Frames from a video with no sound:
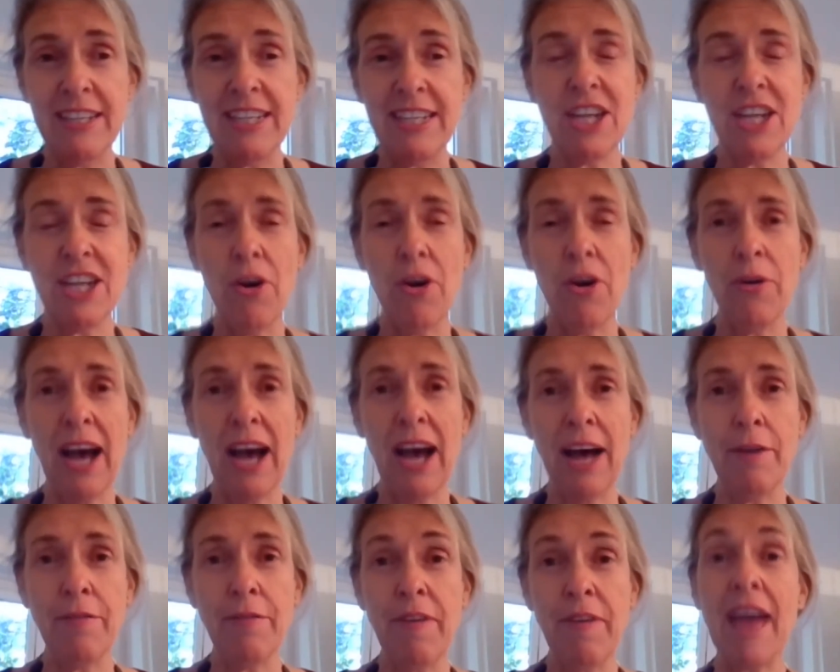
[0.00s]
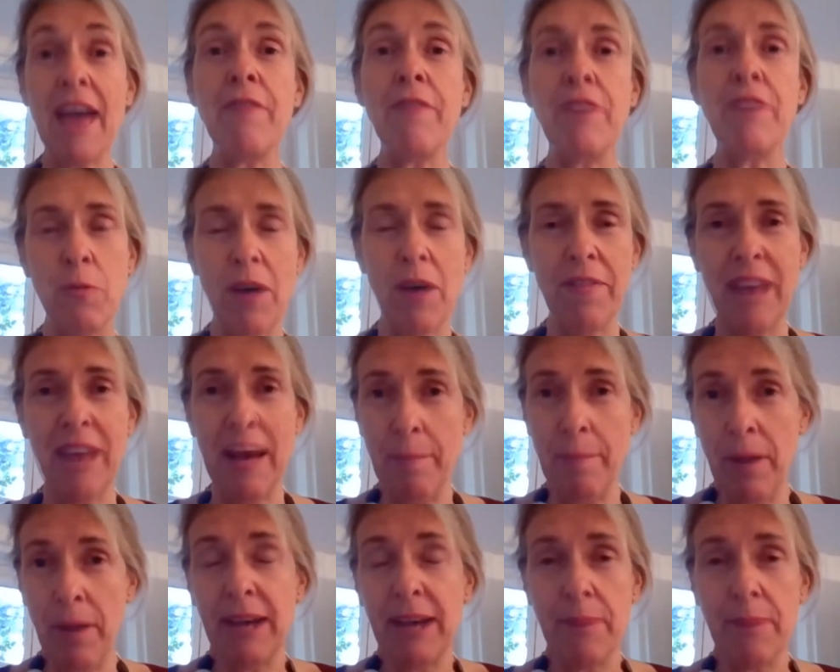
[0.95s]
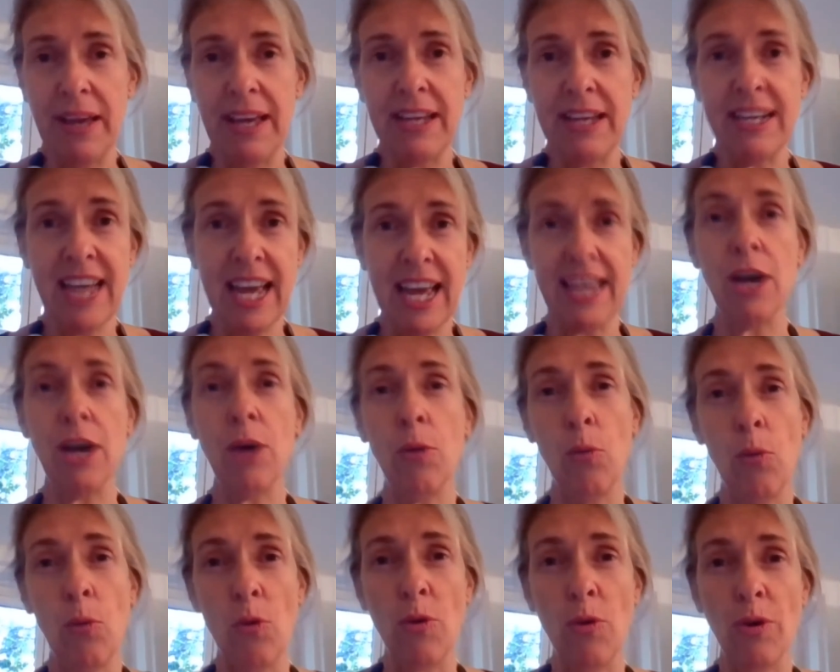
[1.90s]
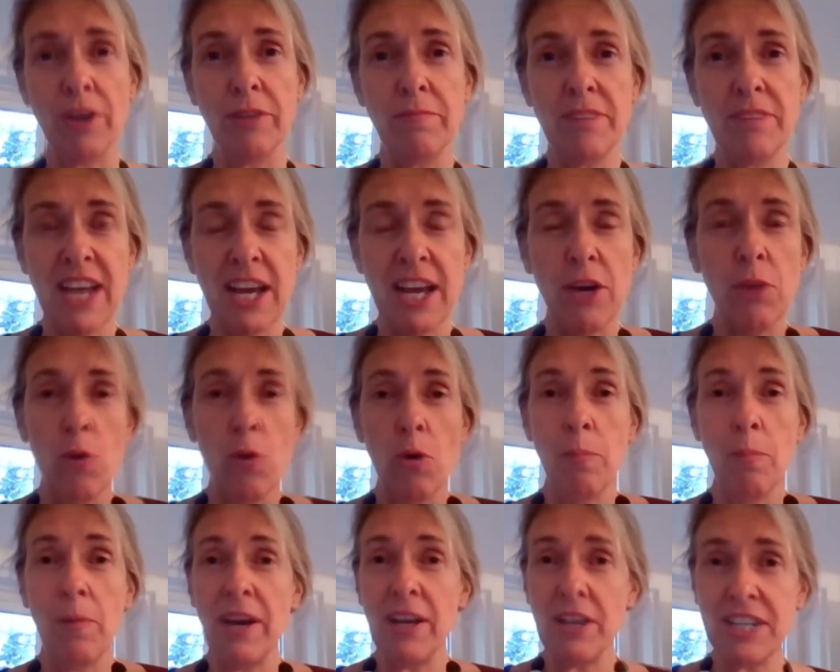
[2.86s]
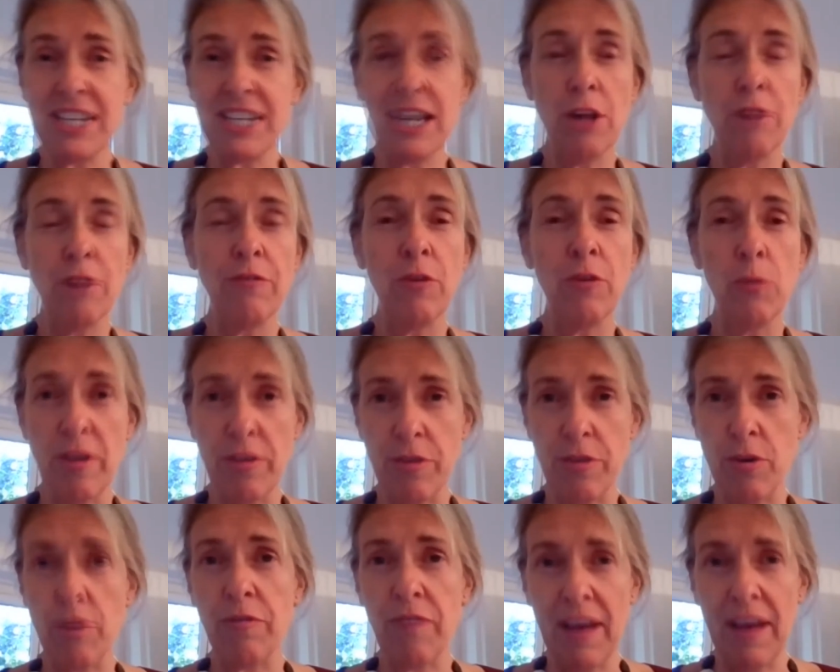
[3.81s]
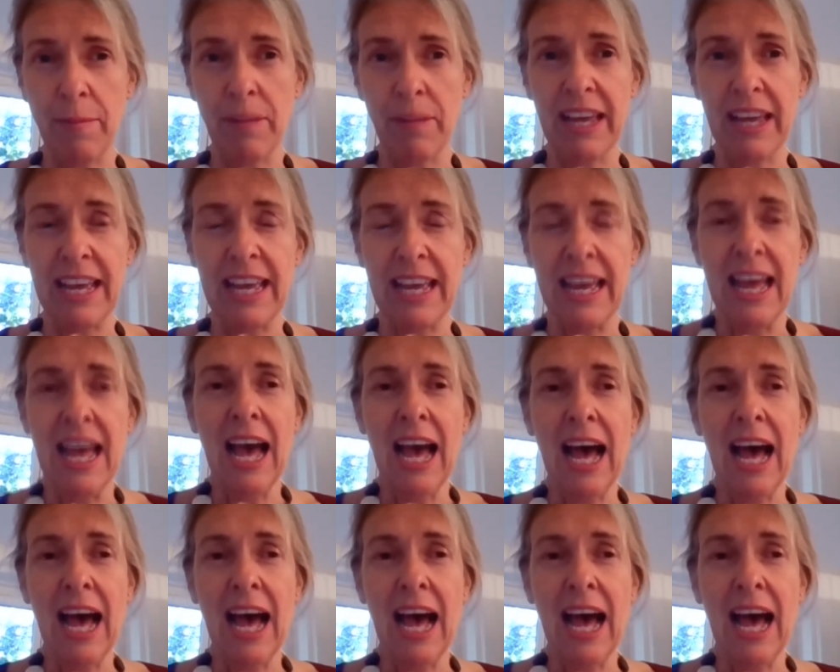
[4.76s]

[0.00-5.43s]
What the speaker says: So for everyone, that might be taking a walk. Take a walk by yourself or with your family.